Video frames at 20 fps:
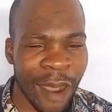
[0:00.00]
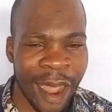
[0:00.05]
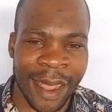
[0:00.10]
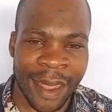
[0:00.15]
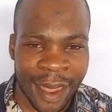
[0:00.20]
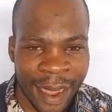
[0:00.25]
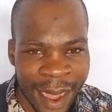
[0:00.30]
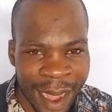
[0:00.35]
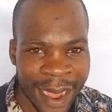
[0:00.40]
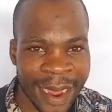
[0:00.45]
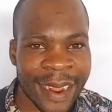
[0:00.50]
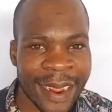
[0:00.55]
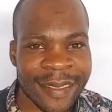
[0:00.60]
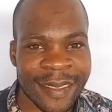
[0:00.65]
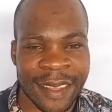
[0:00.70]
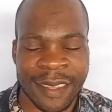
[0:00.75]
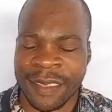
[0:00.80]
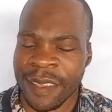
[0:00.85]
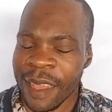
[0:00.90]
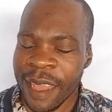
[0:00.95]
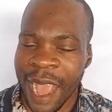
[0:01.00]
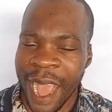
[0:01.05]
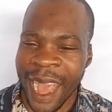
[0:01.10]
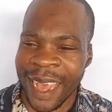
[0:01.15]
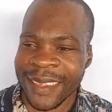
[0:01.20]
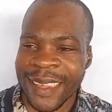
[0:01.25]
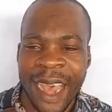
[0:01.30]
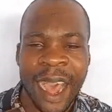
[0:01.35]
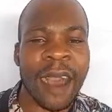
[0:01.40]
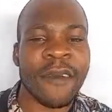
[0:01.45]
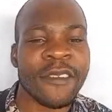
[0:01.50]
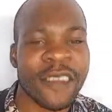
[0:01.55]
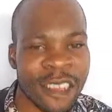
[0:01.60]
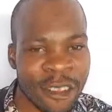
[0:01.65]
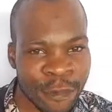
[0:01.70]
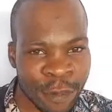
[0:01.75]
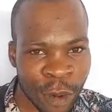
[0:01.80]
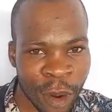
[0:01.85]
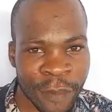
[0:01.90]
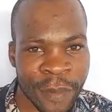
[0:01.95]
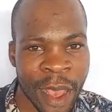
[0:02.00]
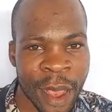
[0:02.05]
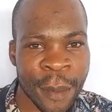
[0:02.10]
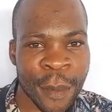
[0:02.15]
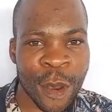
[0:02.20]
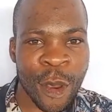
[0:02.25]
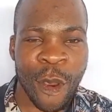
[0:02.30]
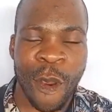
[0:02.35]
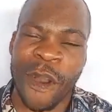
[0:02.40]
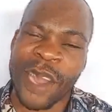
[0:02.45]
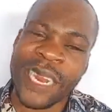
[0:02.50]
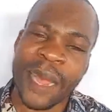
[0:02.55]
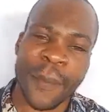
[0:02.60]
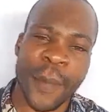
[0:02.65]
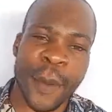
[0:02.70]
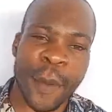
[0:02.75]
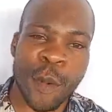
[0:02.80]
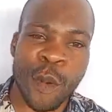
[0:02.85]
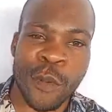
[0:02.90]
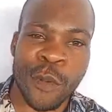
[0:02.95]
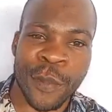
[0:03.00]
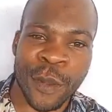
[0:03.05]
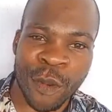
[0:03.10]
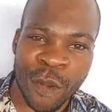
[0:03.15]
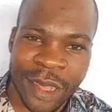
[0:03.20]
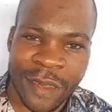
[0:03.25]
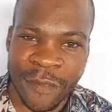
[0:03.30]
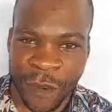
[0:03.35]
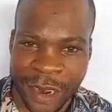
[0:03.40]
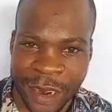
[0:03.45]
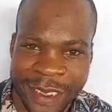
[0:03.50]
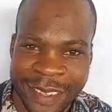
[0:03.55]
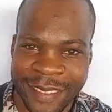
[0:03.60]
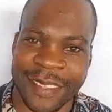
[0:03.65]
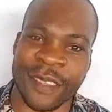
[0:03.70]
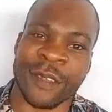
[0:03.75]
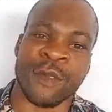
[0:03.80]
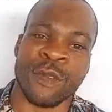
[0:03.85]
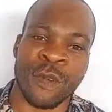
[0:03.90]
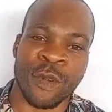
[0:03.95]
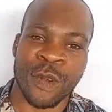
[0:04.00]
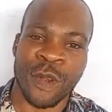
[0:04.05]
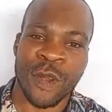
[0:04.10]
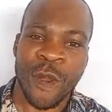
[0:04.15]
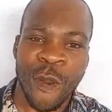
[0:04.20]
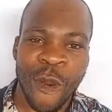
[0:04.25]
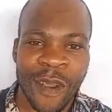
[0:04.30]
as I have this problem, other people will be looking for this thing too.